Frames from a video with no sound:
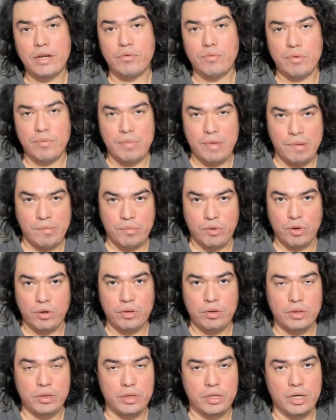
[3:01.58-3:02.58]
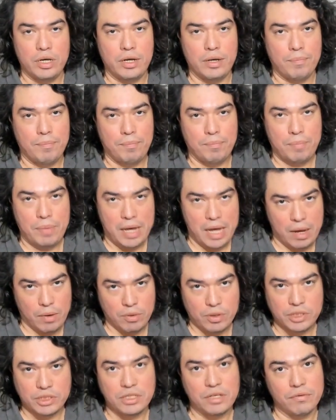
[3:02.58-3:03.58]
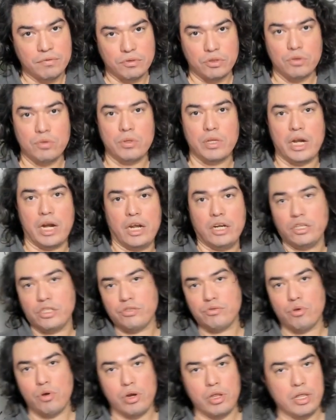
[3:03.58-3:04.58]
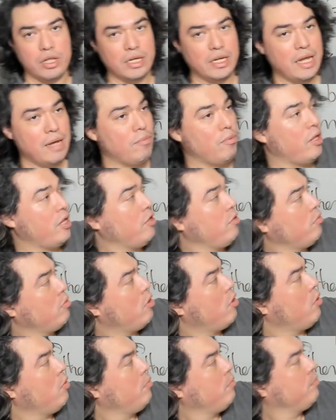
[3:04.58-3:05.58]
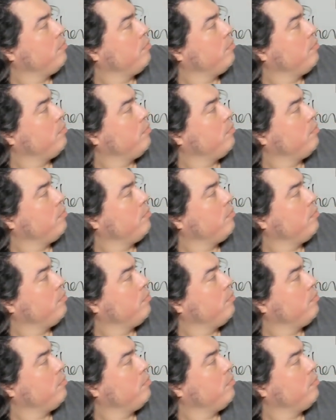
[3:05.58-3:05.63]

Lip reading: remember the powers of 2 that I just wrote in the table, and you know